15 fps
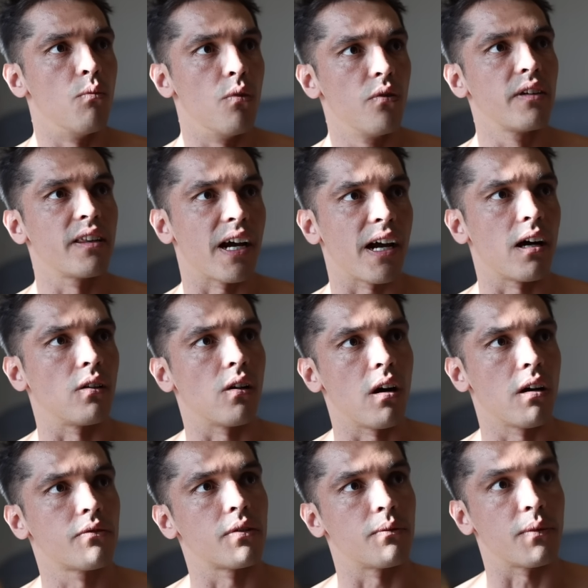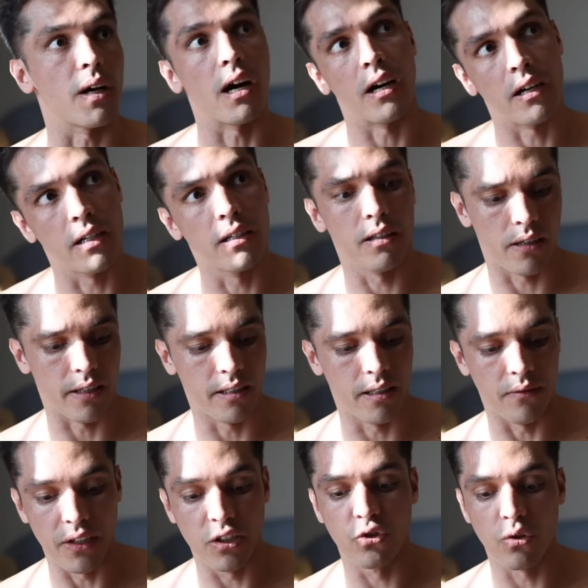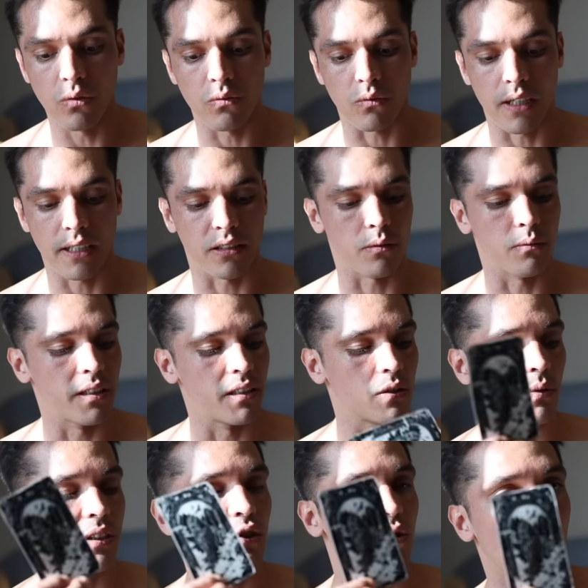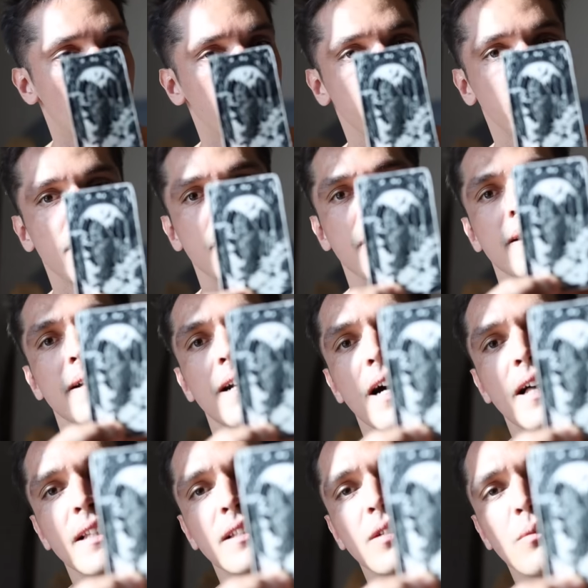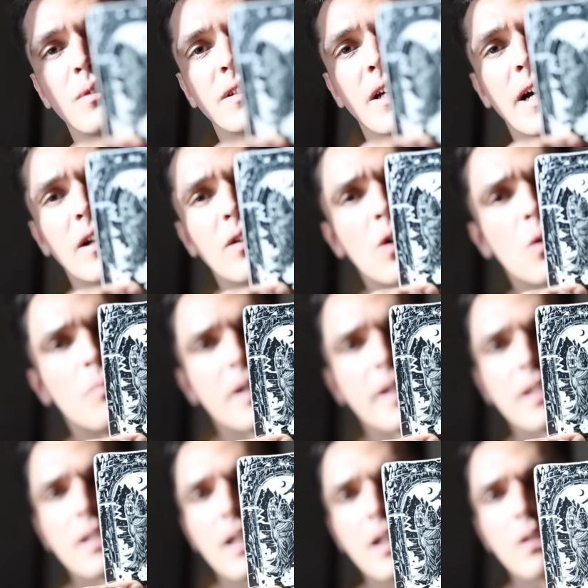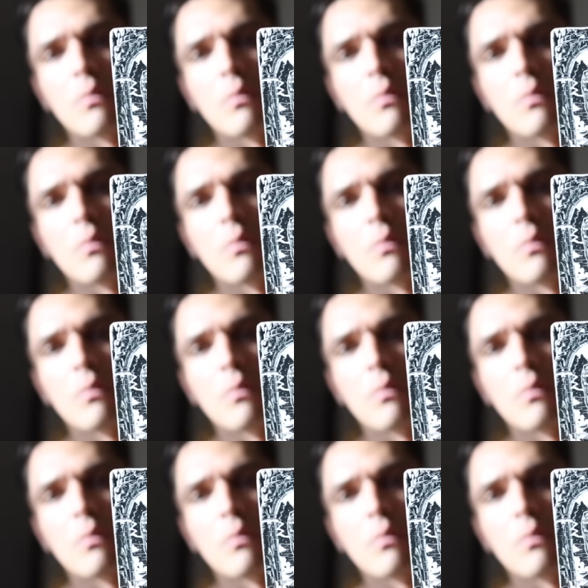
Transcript: moving the hell on from another individual, right? Someone here's withdrawing, and then someone's like, "No, buddy, I